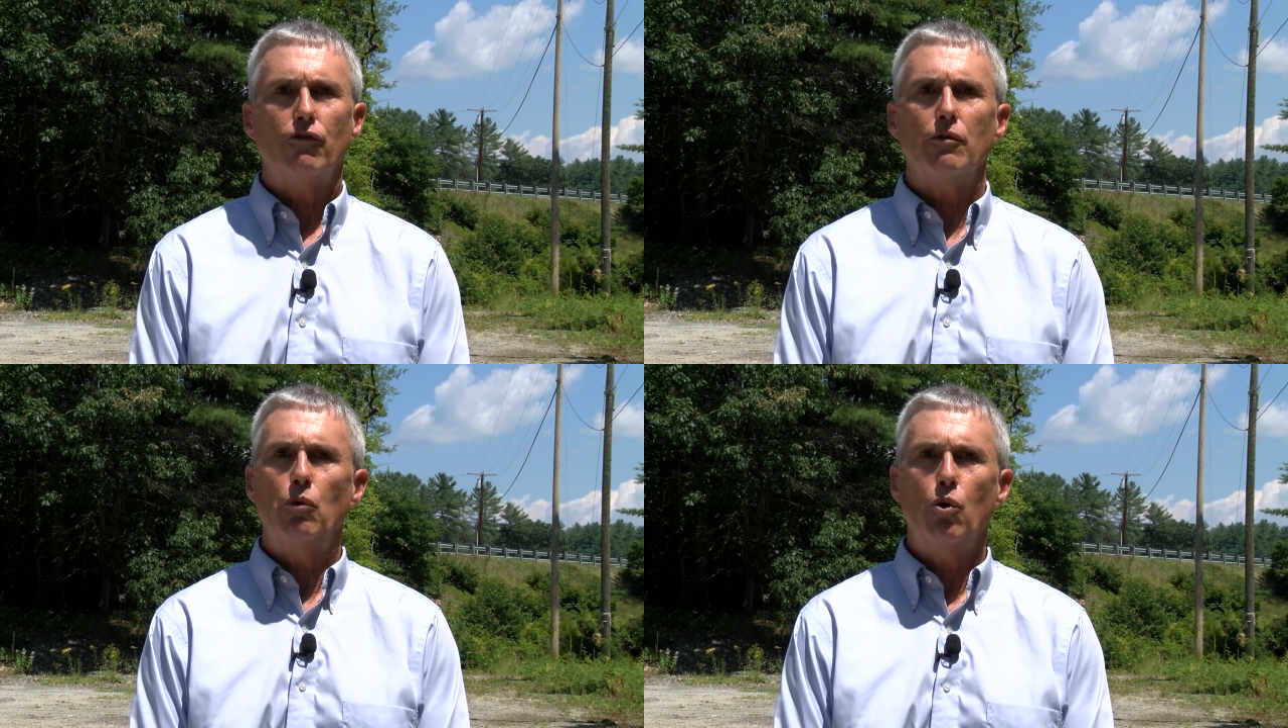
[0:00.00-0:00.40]

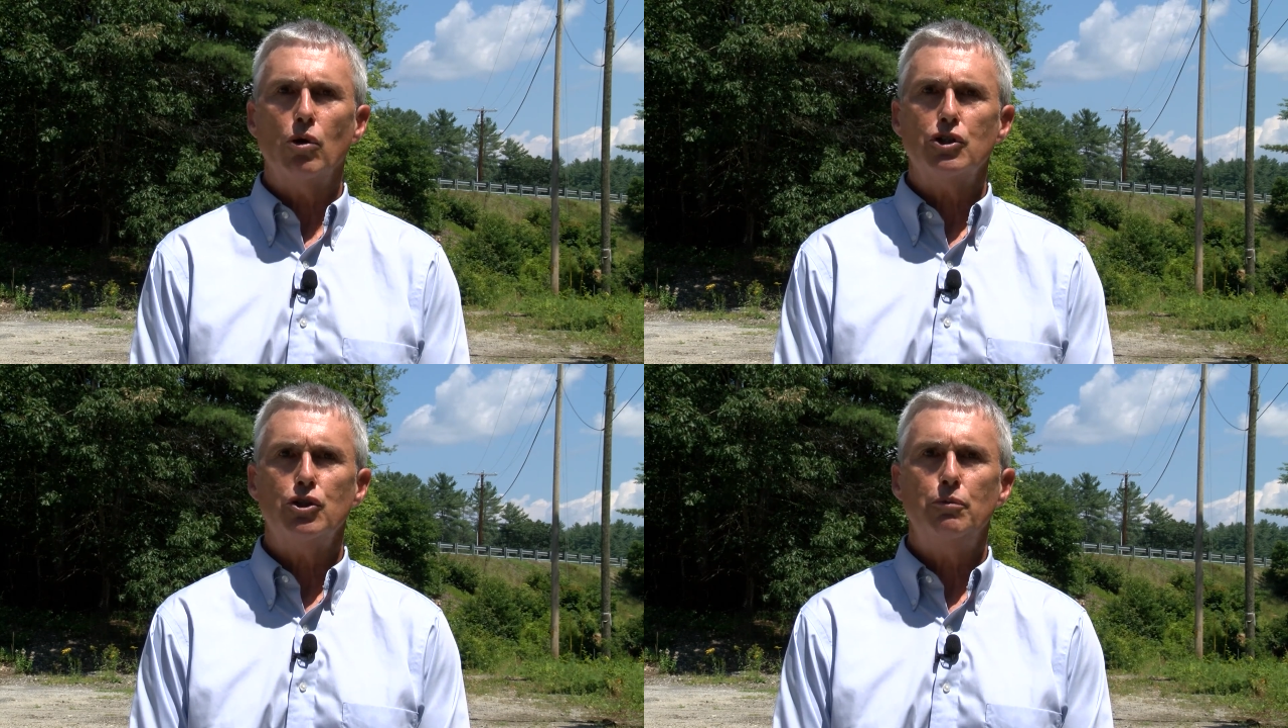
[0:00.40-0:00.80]
from
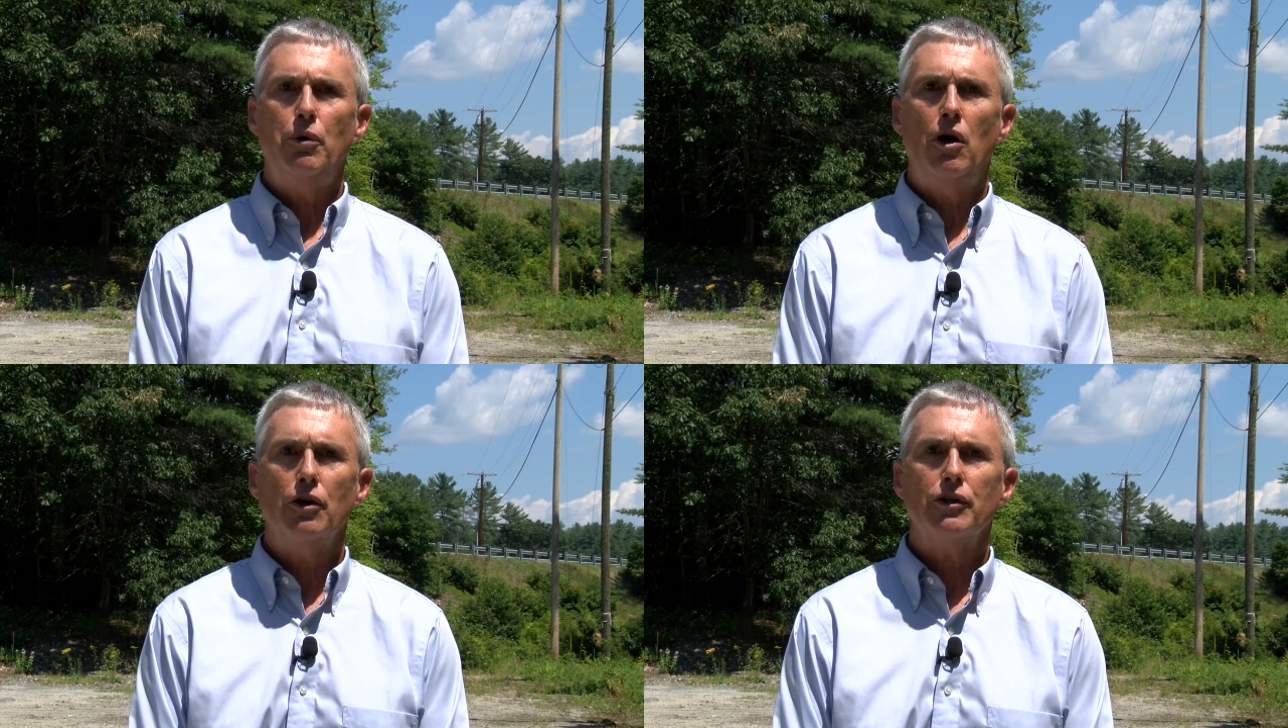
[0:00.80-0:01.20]
Horseshoe
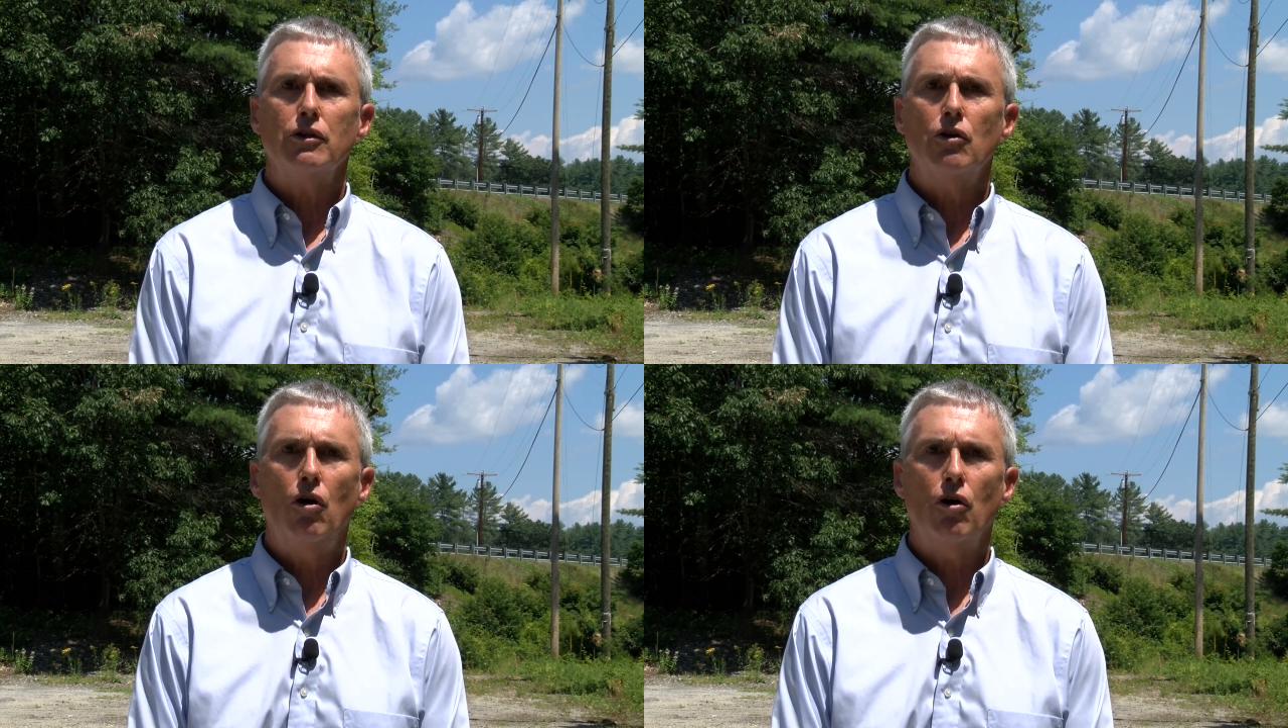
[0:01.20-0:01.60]
Pond
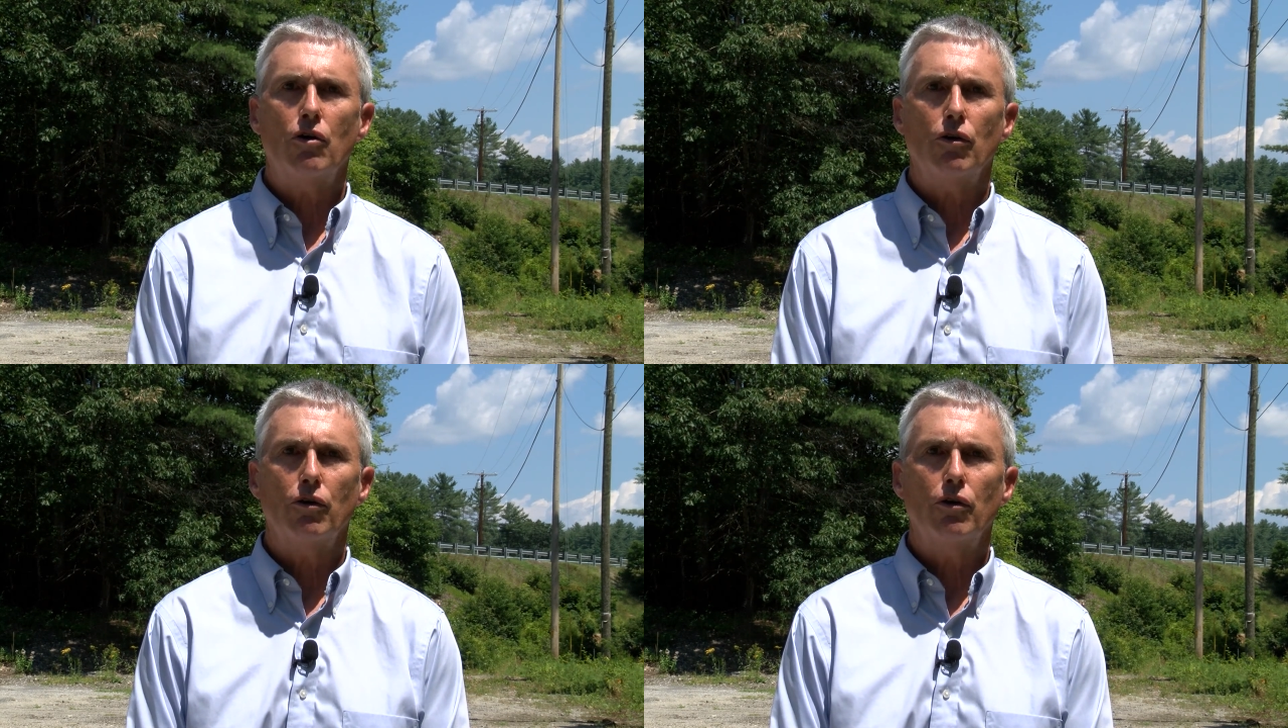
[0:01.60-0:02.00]
in
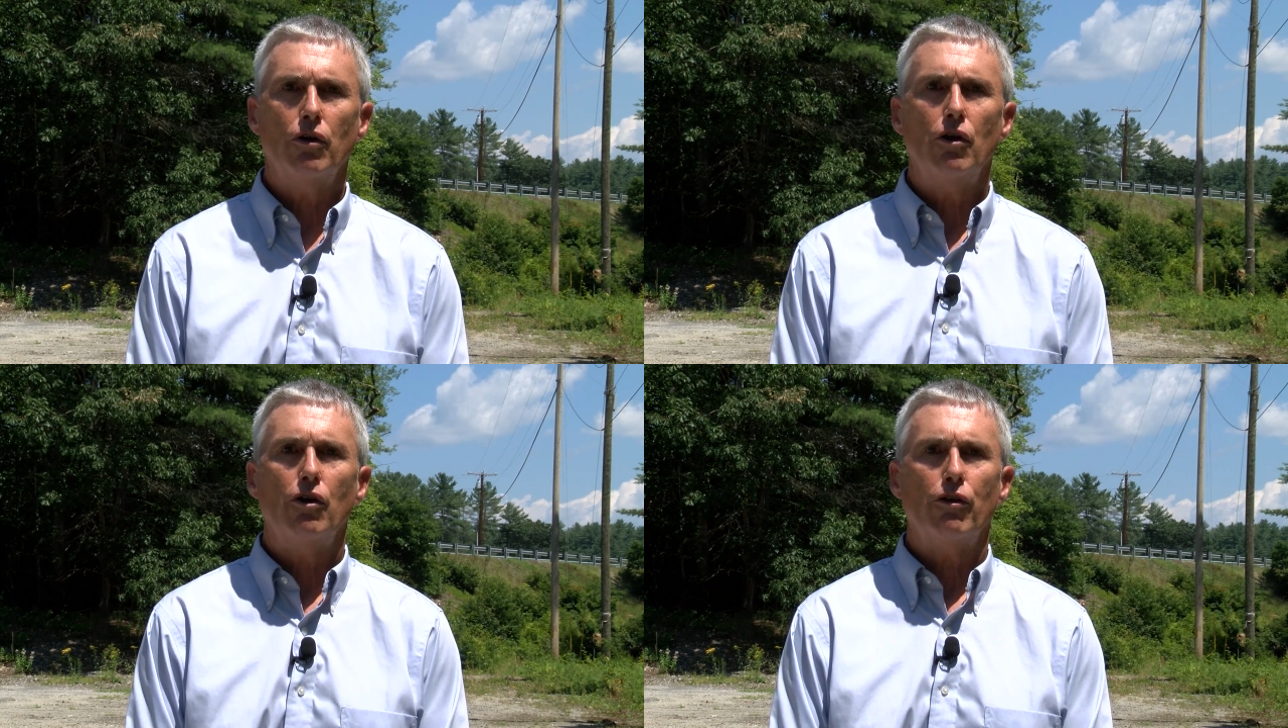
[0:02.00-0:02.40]
Concord
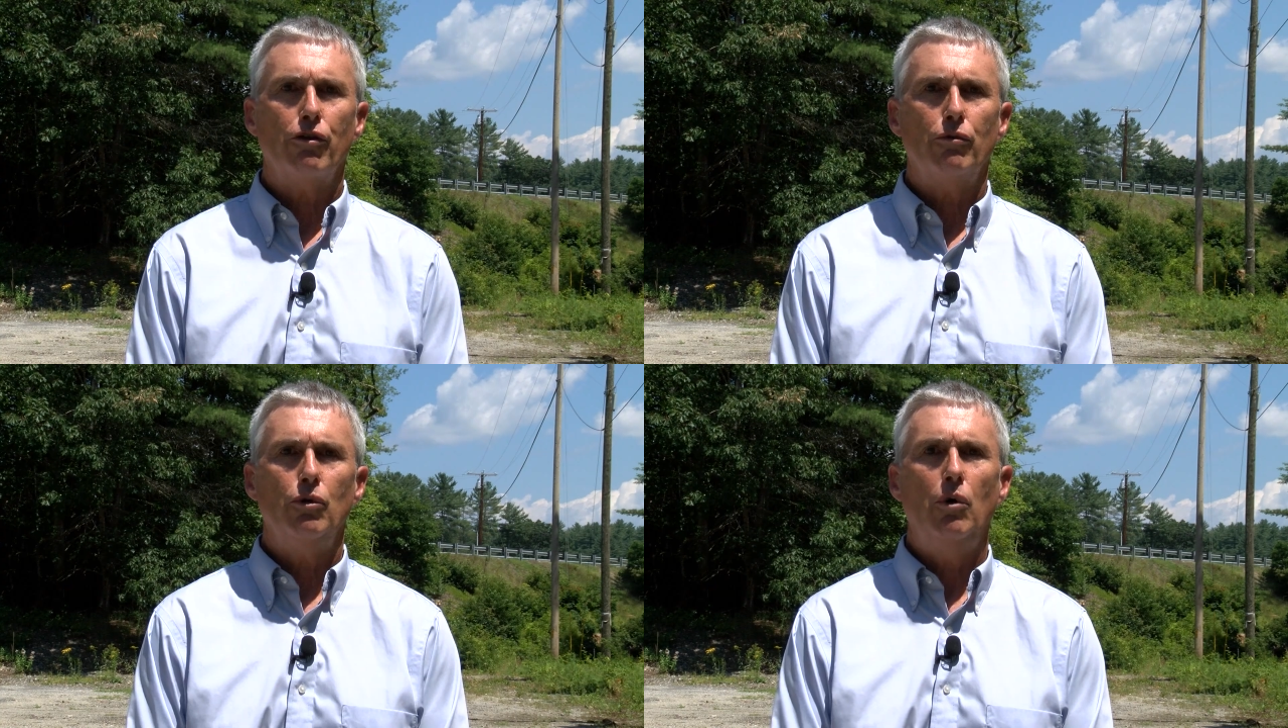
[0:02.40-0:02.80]

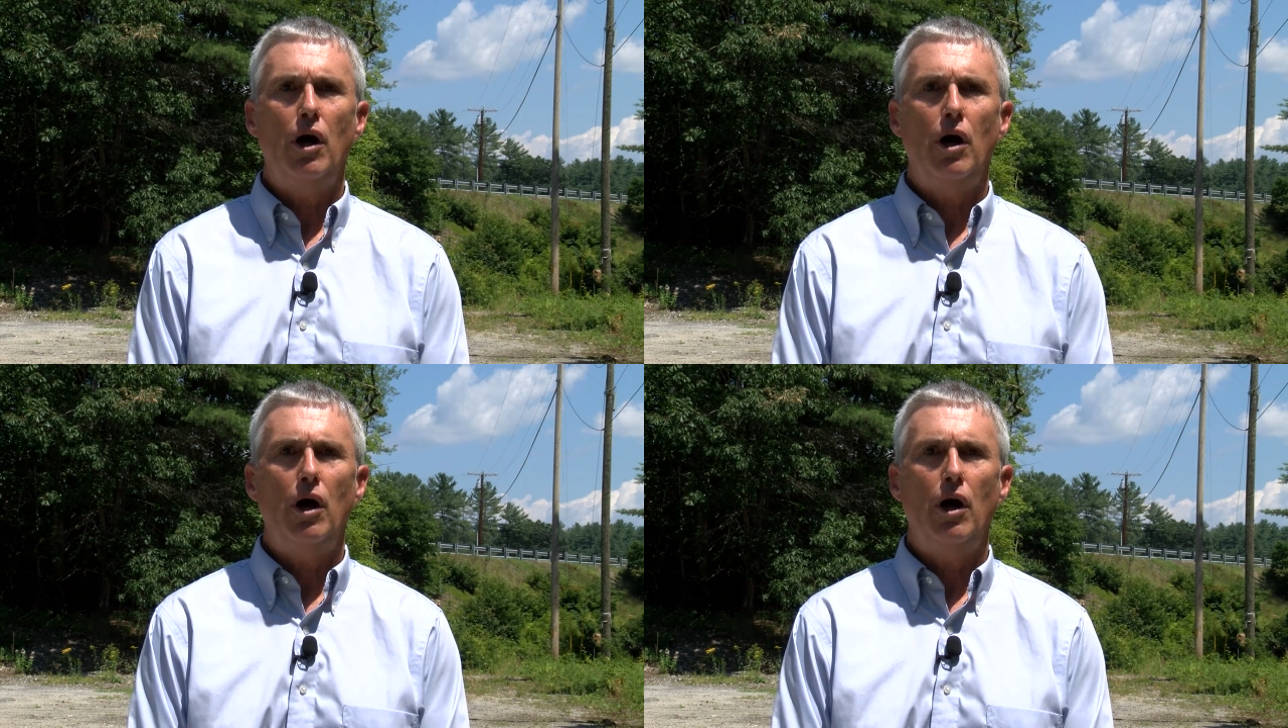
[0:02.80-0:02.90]
through